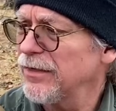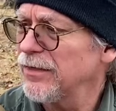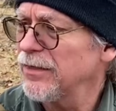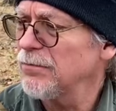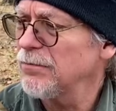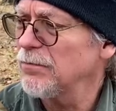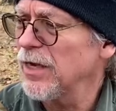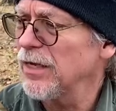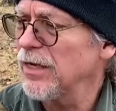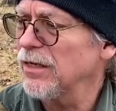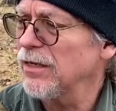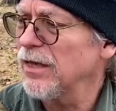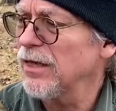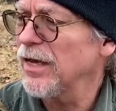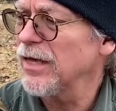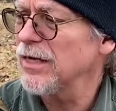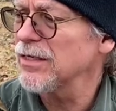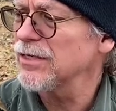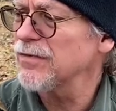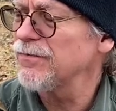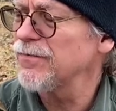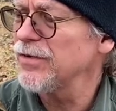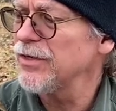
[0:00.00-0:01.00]
in my
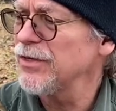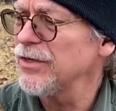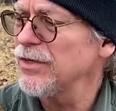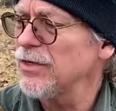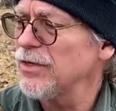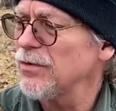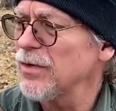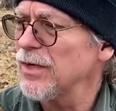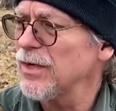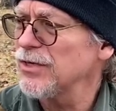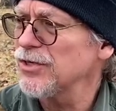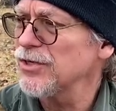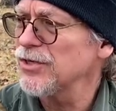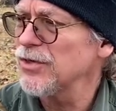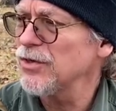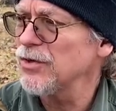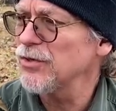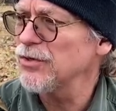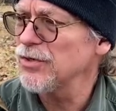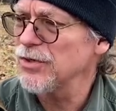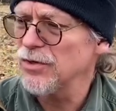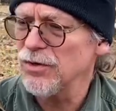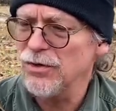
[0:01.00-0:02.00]
last video I
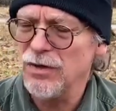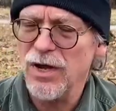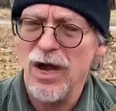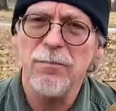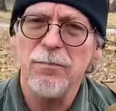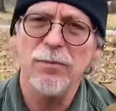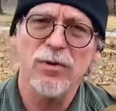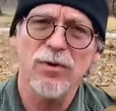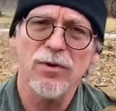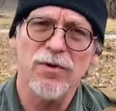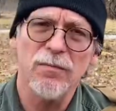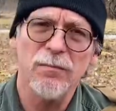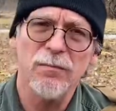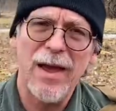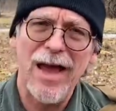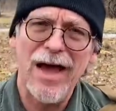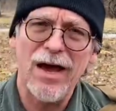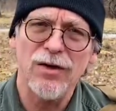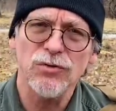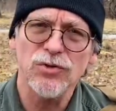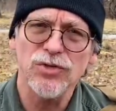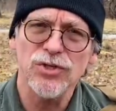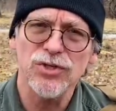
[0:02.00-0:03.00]
showed you a couple of
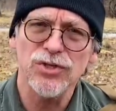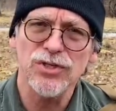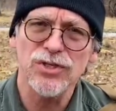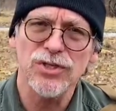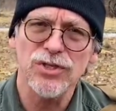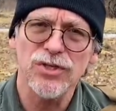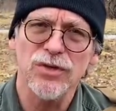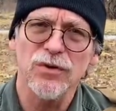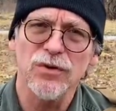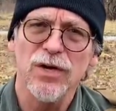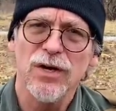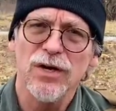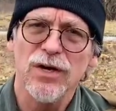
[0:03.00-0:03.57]
pouches. So